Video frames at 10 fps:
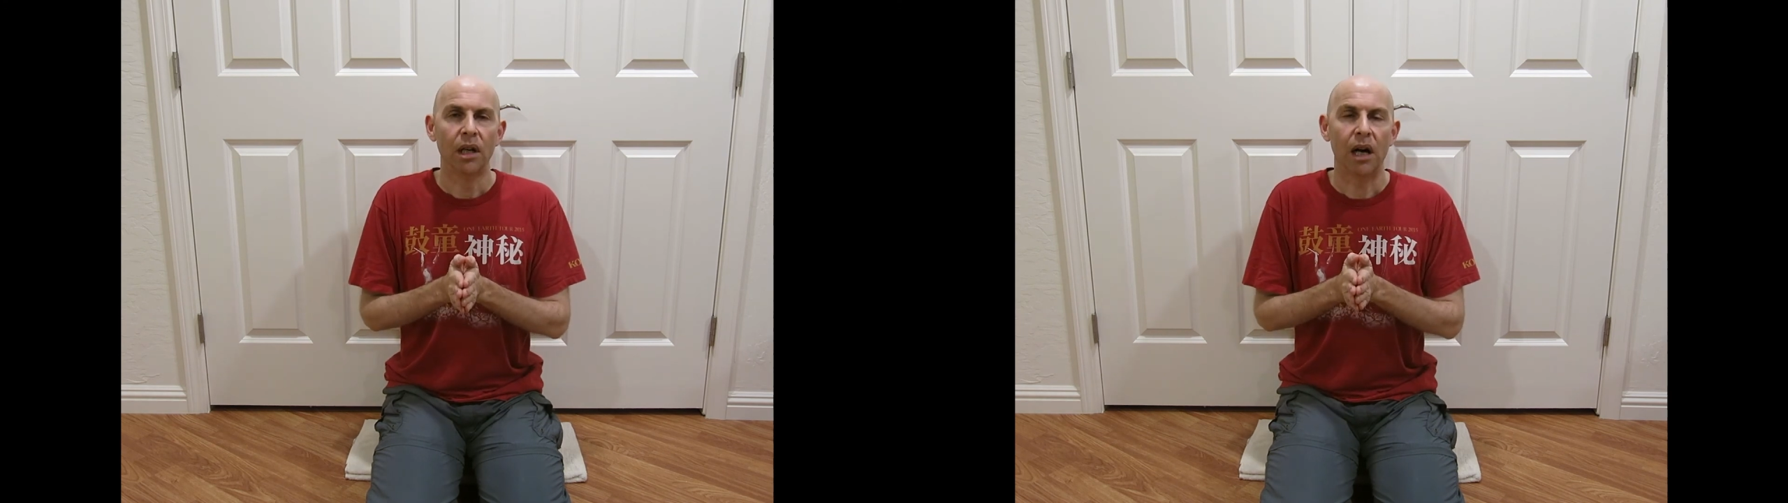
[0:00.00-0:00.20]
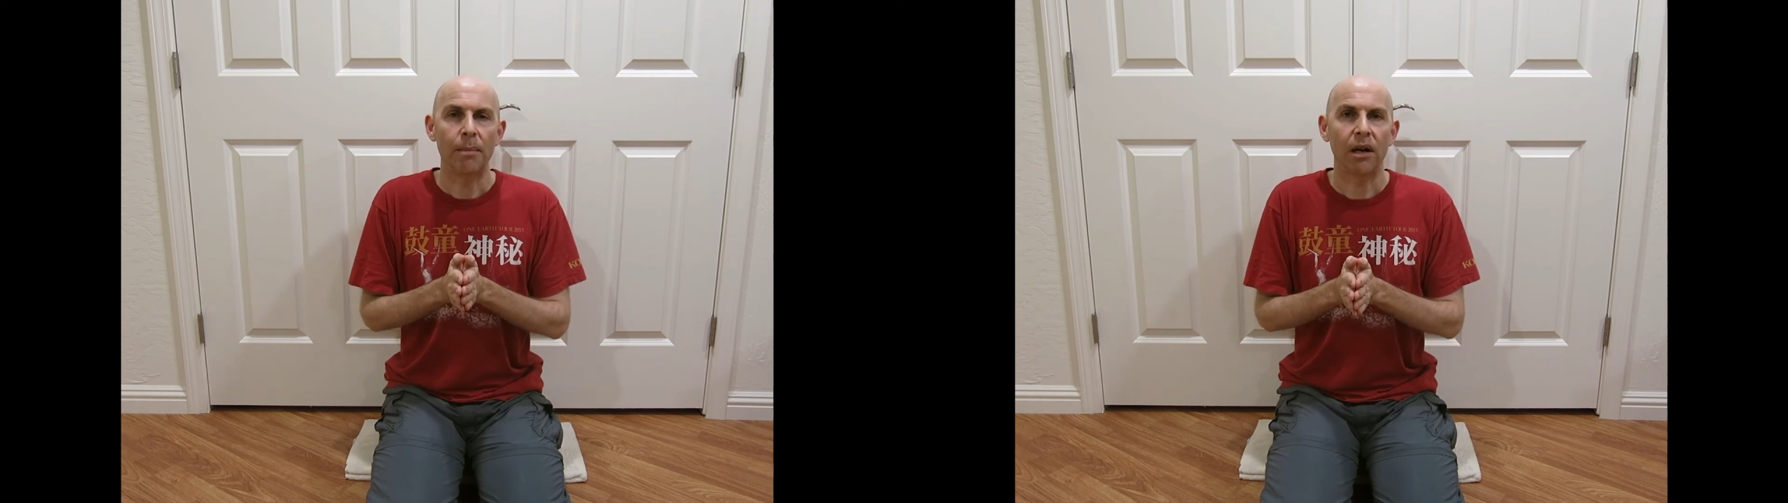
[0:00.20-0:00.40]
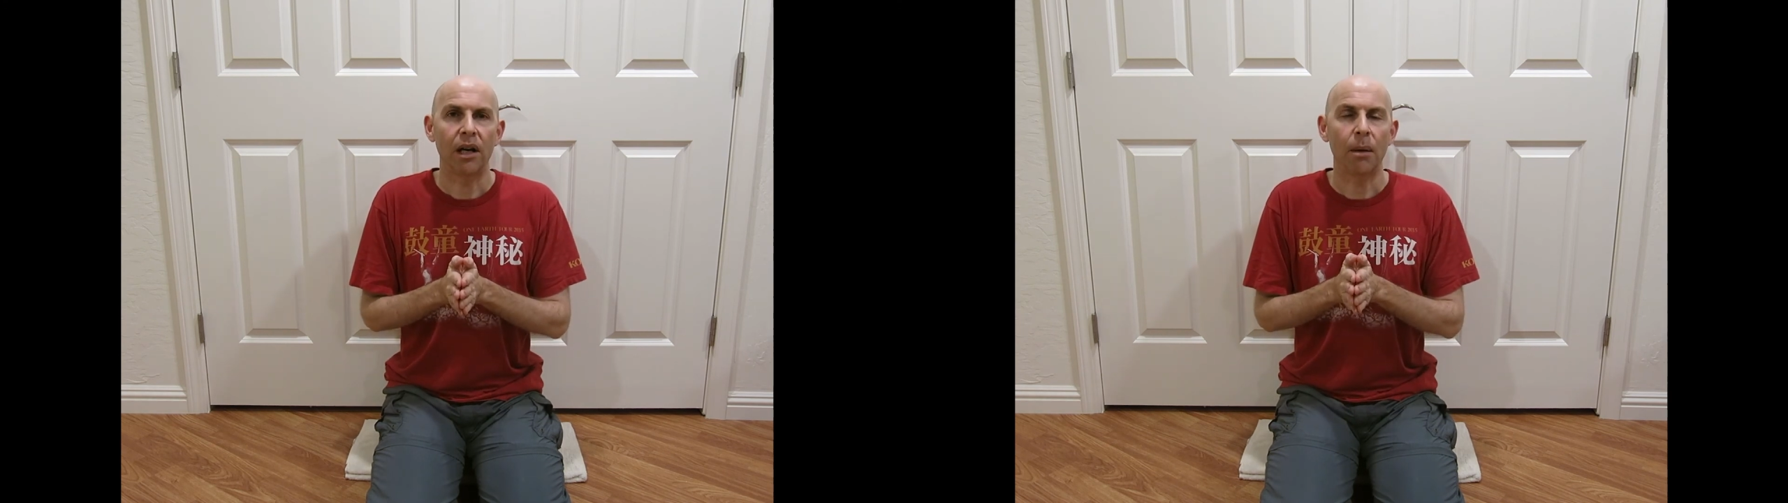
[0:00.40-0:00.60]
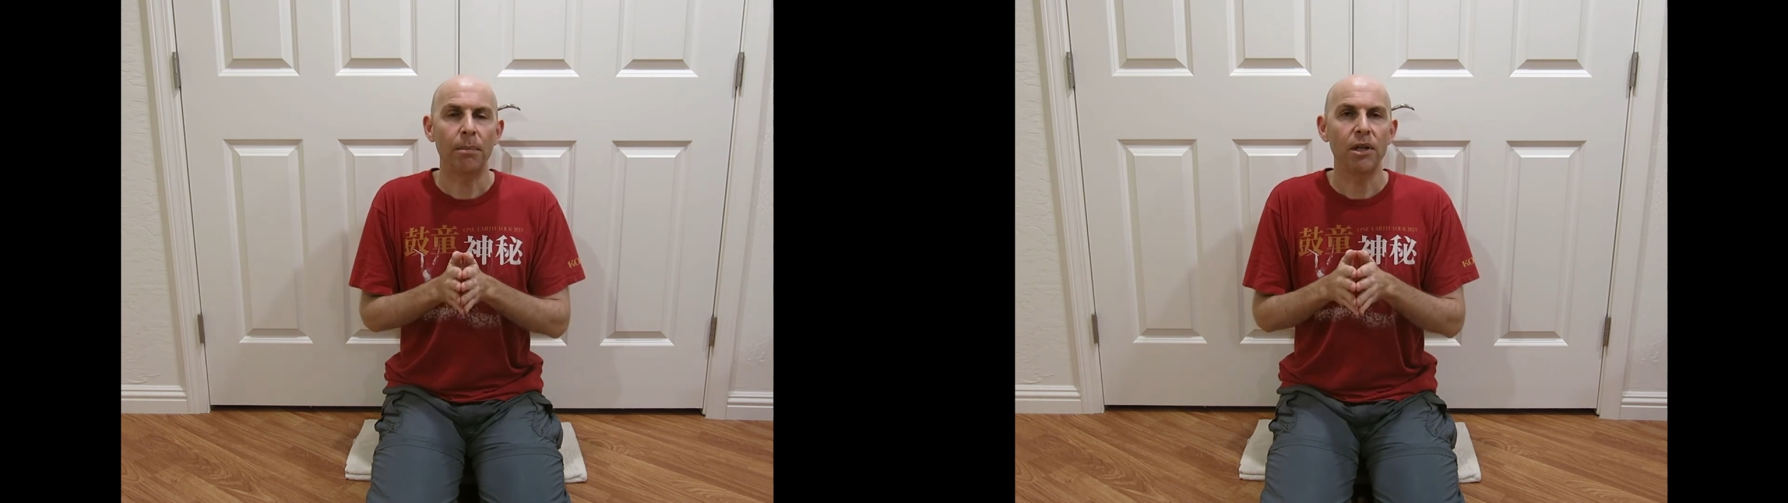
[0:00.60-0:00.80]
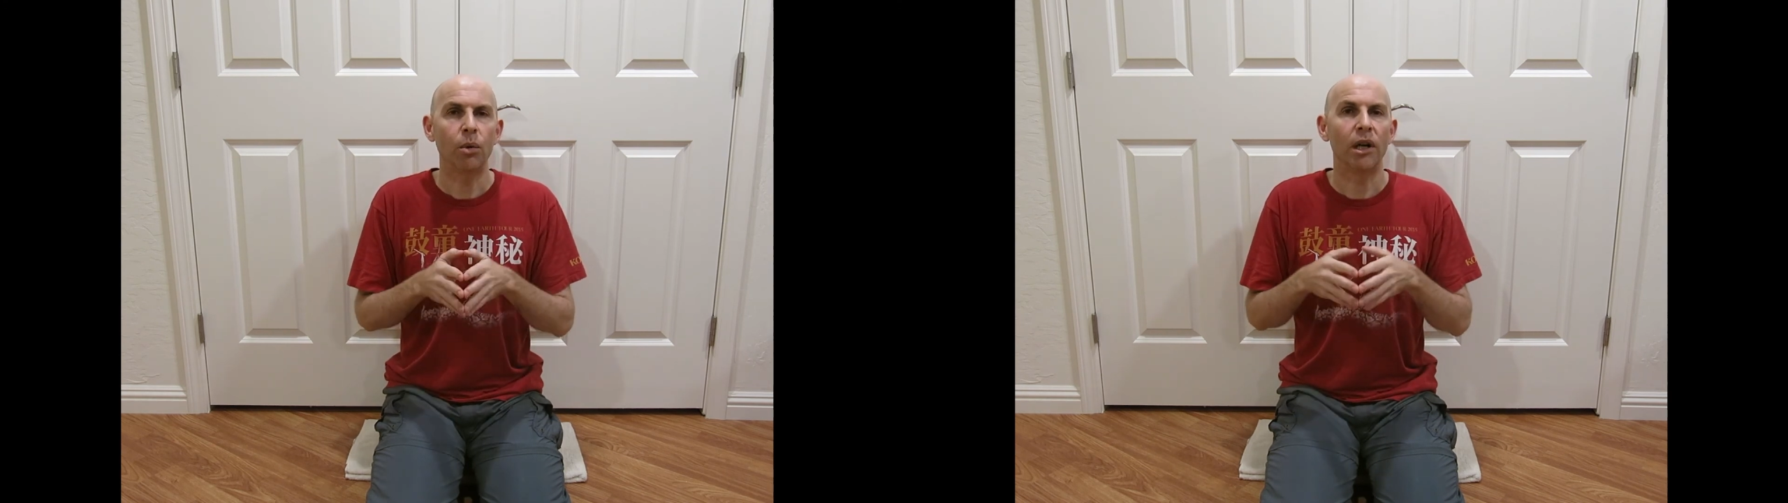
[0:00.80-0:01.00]
about
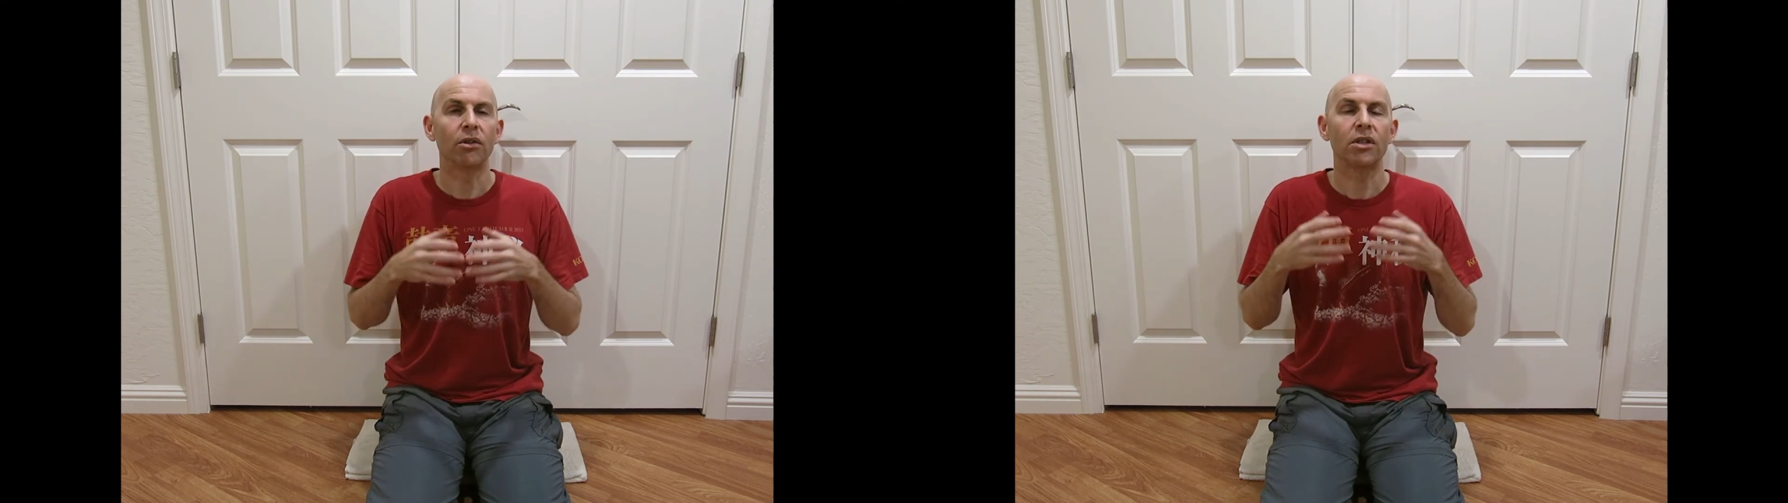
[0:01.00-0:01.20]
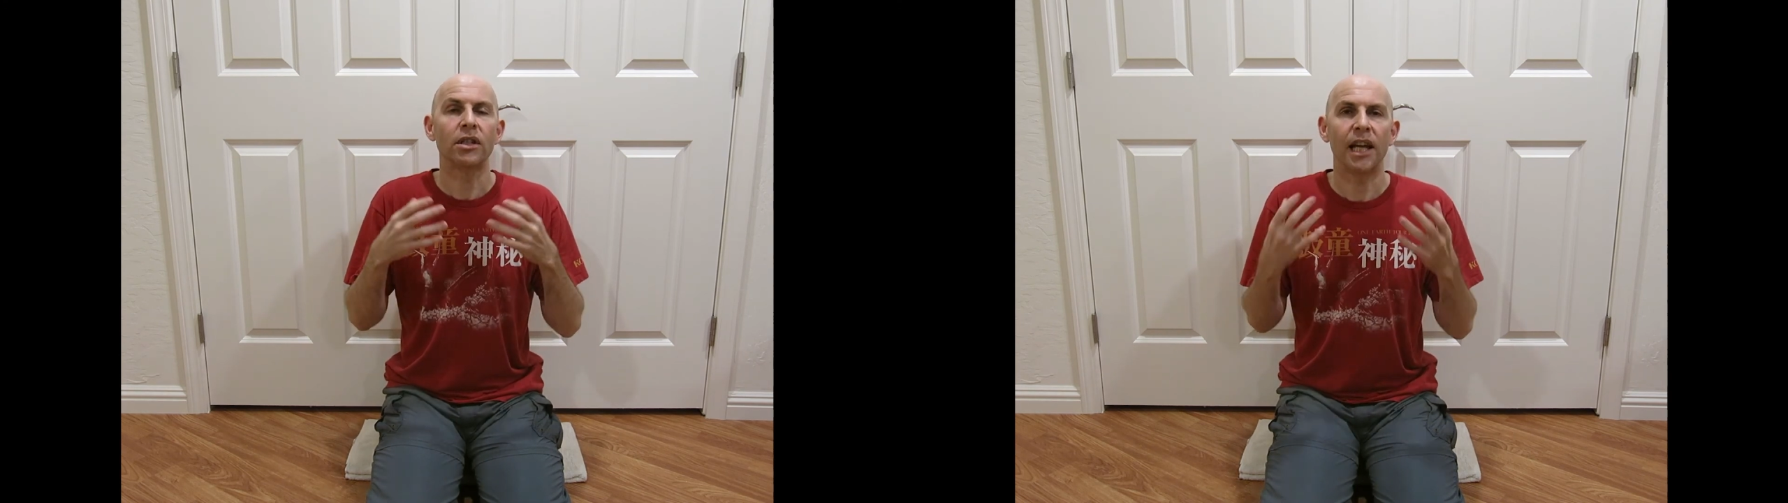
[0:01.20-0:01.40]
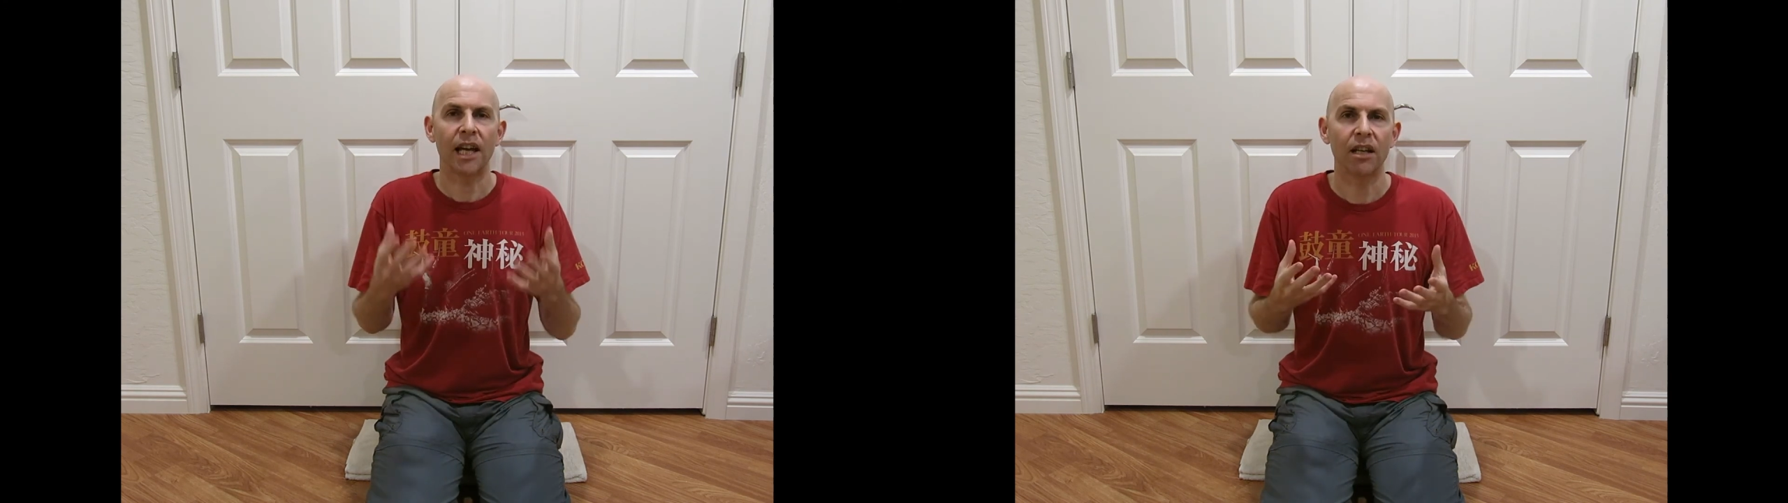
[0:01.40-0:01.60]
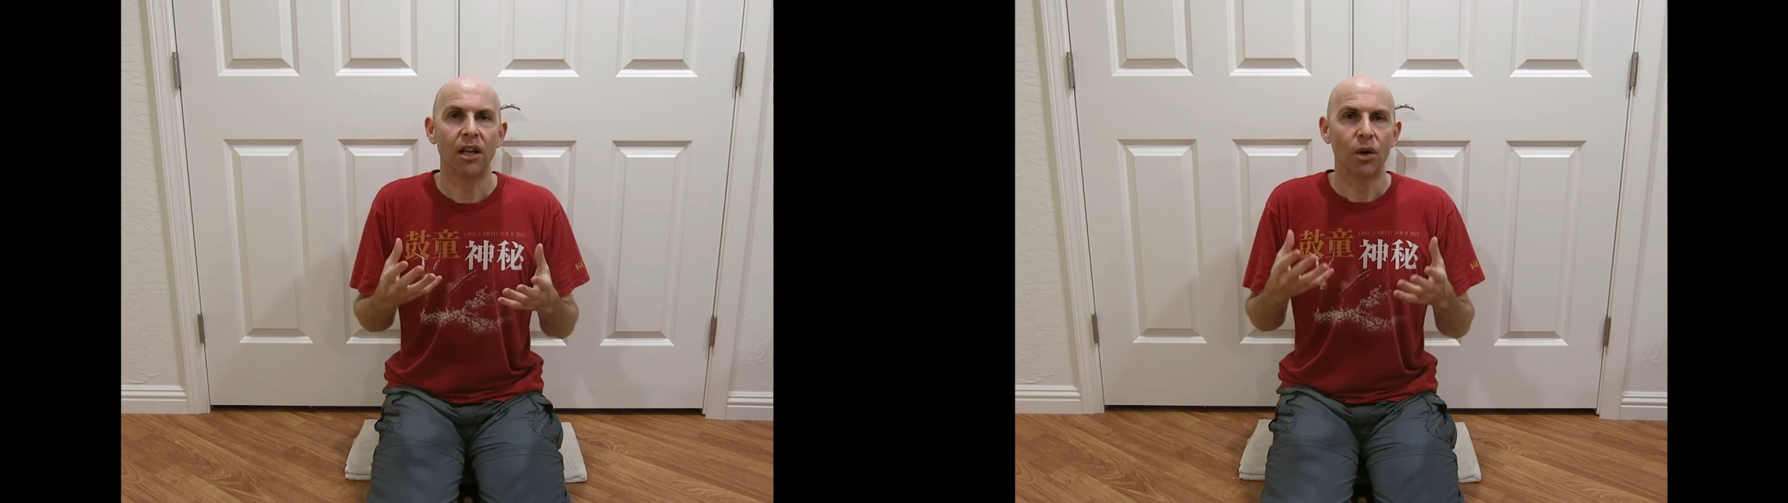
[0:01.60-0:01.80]
helping you understand